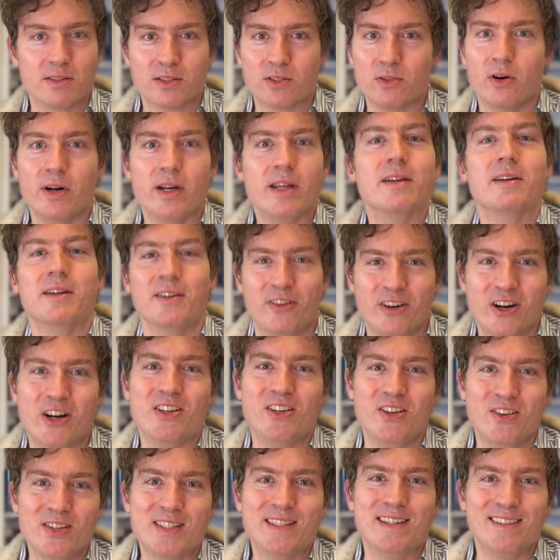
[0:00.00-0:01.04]
Sorry for
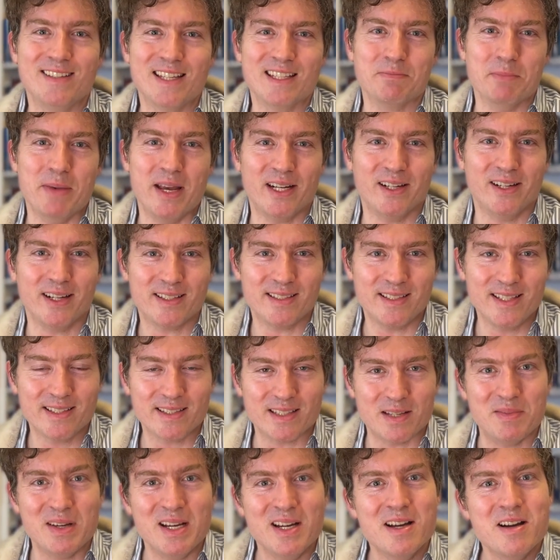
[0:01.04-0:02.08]
using this matrix
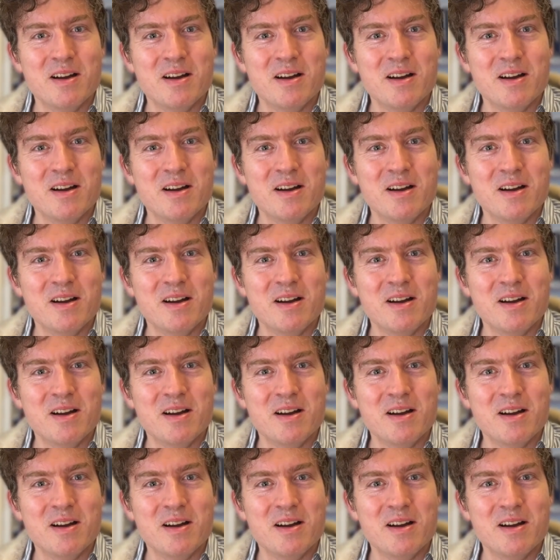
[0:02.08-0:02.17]
system,